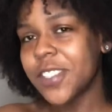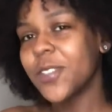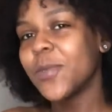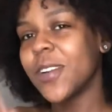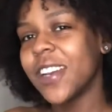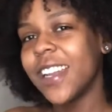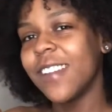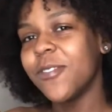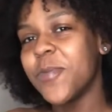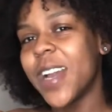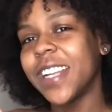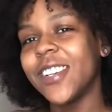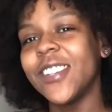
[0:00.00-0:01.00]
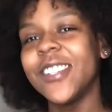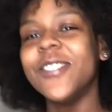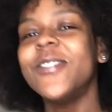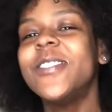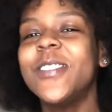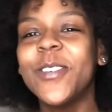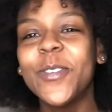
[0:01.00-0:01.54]
the word, everybody on
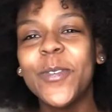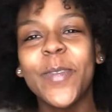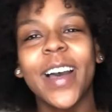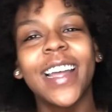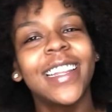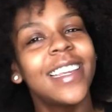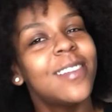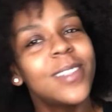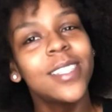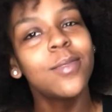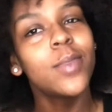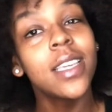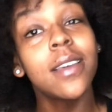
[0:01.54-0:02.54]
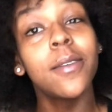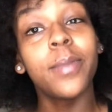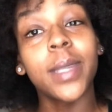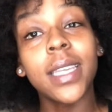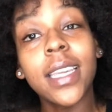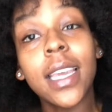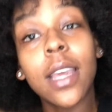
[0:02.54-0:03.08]
YouTube? My name is Miaa
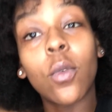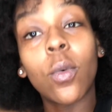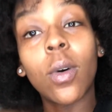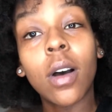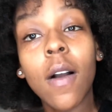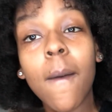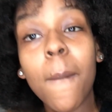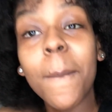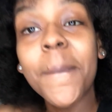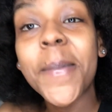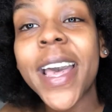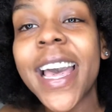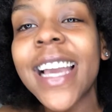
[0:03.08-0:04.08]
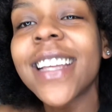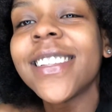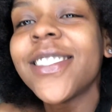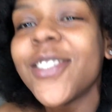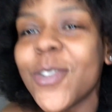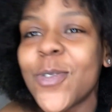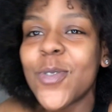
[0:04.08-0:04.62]
Beee, and welcome back
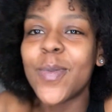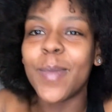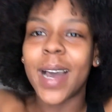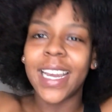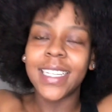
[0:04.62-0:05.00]
to my